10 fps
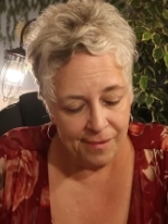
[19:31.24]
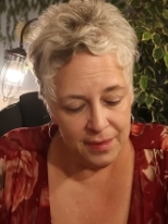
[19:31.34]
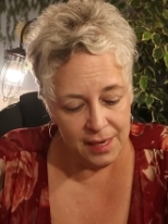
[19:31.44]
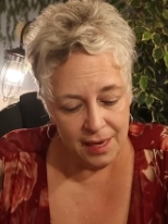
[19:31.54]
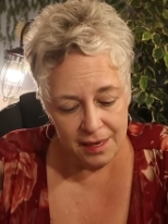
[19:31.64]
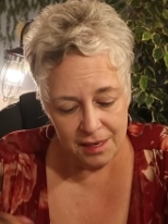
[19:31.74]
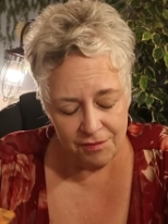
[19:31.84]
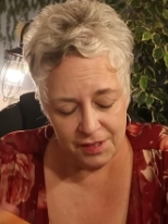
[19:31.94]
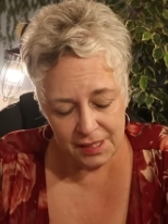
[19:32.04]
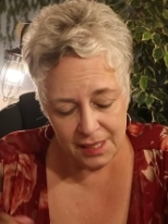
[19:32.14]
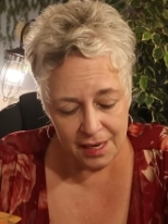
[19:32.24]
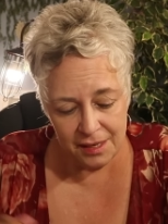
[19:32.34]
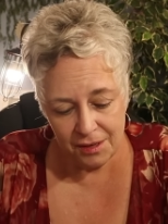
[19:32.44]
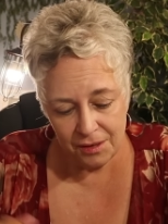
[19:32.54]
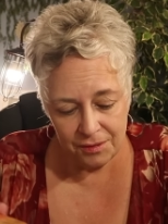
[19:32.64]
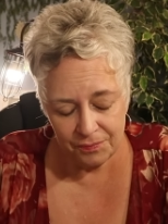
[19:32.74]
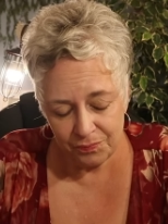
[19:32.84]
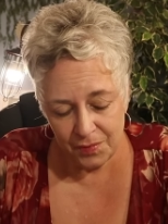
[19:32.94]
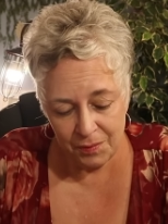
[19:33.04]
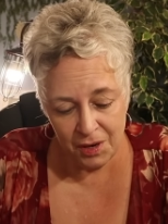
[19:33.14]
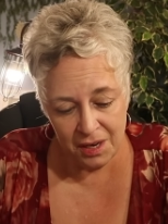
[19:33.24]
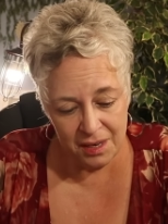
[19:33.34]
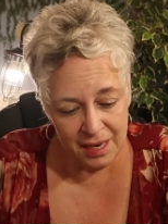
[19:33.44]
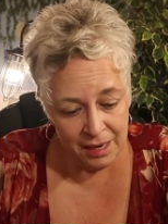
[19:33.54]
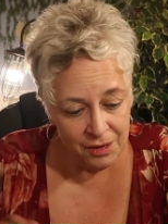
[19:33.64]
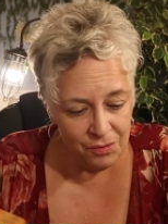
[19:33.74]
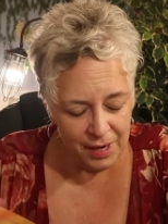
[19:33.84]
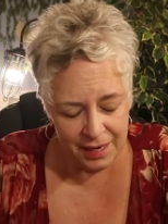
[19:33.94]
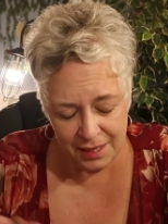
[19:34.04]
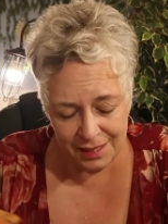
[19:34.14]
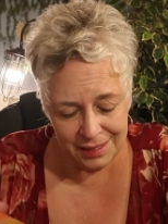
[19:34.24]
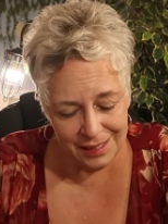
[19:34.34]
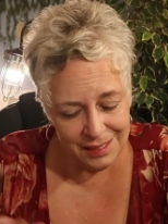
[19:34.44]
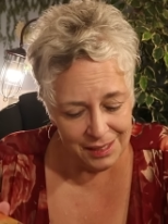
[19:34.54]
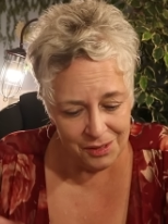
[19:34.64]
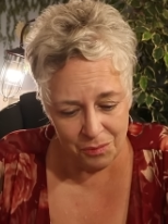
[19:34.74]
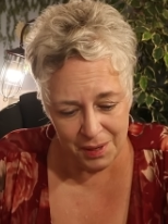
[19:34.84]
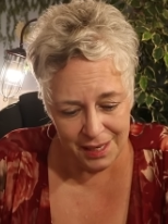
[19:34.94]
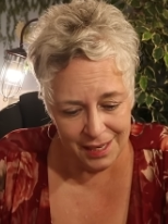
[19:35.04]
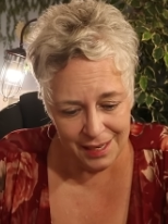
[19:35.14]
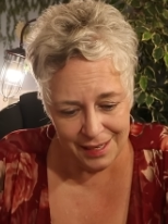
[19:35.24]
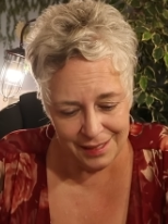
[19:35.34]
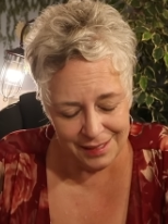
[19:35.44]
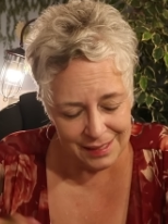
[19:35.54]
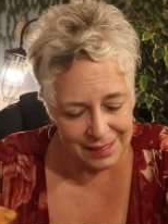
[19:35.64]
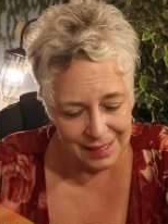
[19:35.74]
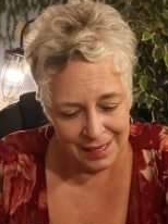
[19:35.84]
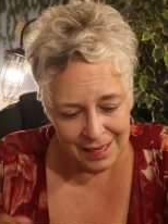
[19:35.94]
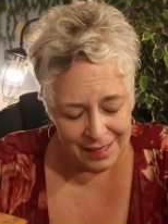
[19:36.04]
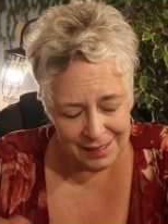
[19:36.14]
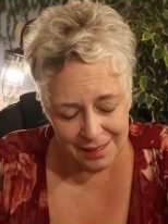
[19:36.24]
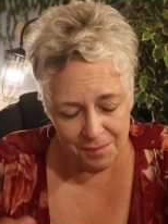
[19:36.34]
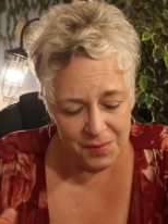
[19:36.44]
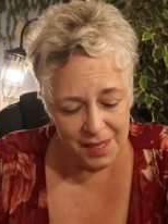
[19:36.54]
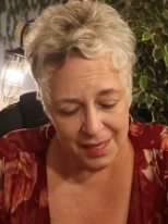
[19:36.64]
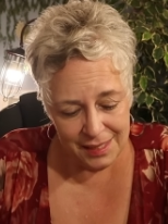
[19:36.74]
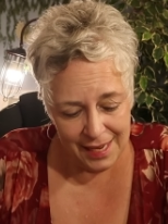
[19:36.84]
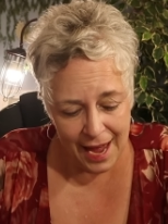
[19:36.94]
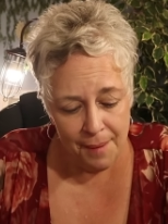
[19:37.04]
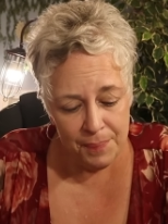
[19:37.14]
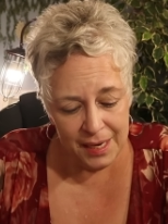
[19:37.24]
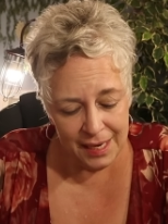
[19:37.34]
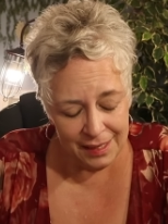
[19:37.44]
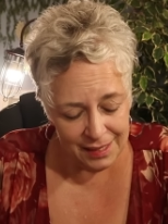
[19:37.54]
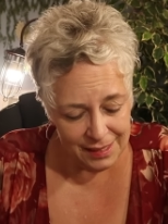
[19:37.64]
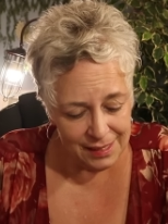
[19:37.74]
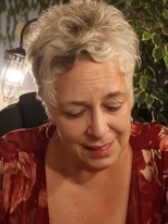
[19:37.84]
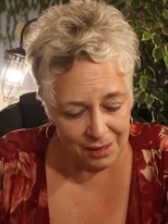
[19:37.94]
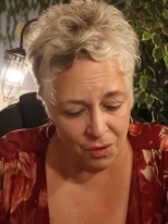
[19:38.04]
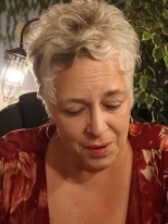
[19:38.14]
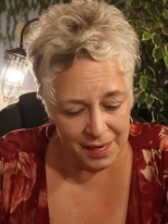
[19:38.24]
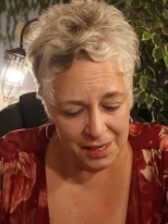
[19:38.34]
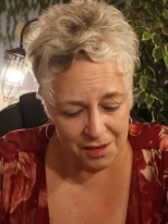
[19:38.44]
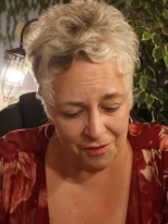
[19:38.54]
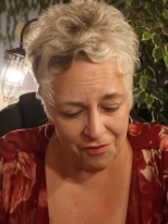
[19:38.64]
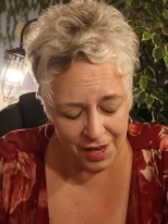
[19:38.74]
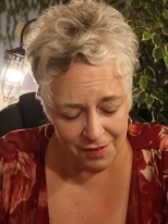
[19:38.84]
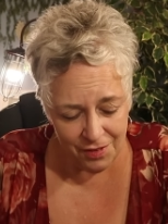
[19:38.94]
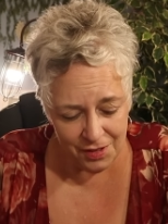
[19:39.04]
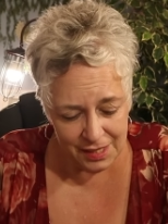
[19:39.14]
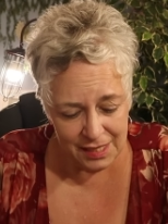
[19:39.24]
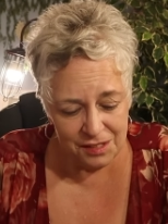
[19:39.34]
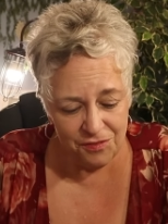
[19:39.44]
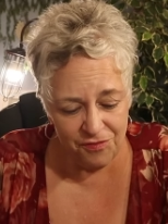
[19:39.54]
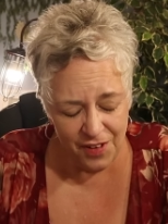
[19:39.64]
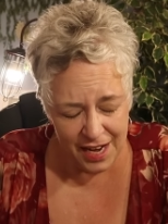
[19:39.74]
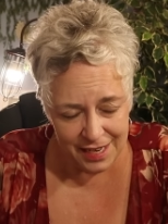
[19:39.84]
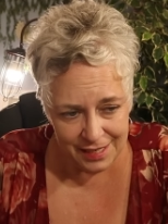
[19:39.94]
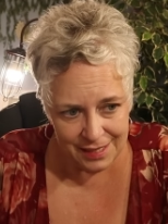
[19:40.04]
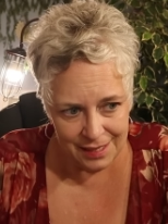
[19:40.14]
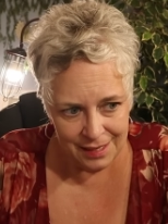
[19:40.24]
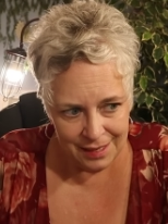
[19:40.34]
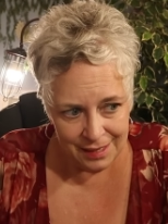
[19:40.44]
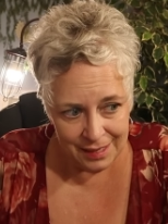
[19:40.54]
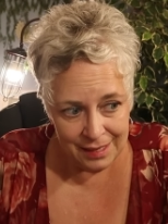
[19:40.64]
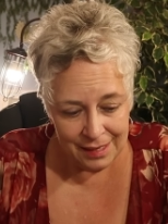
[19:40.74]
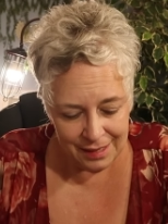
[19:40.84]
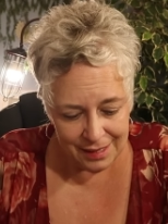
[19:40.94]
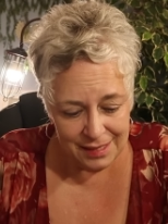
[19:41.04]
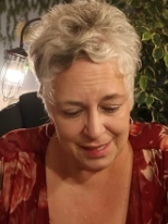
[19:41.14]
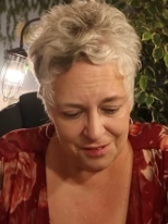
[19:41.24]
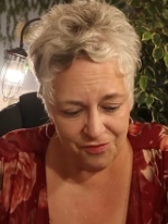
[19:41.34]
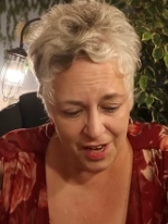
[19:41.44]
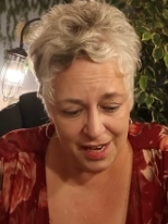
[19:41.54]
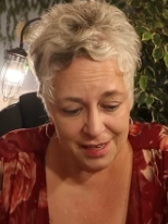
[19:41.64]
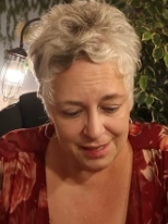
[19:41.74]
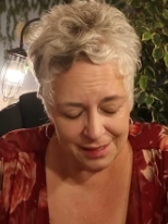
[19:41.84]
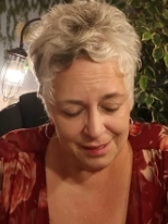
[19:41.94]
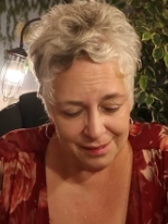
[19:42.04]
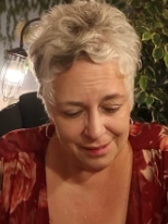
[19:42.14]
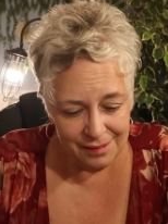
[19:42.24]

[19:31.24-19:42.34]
The end of a cycle. We're in, in a new endings lead to new beginnings. Something is happening. This is going in your favor. This is fate. This is fate.